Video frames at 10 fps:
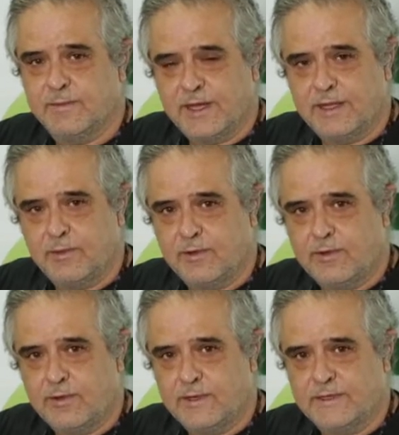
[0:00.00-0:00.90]

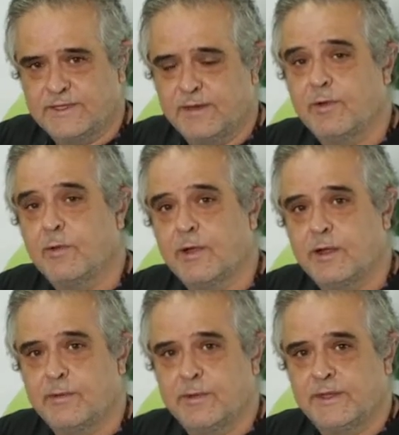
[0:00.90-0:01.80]
available, is
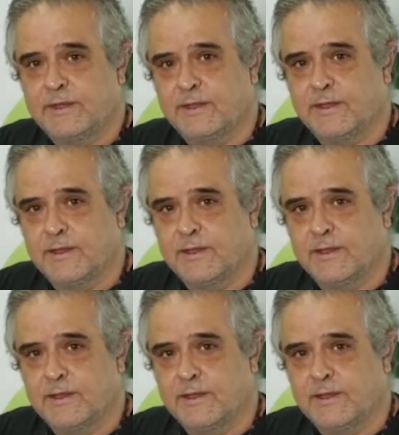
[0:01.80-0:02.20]
everywhere, but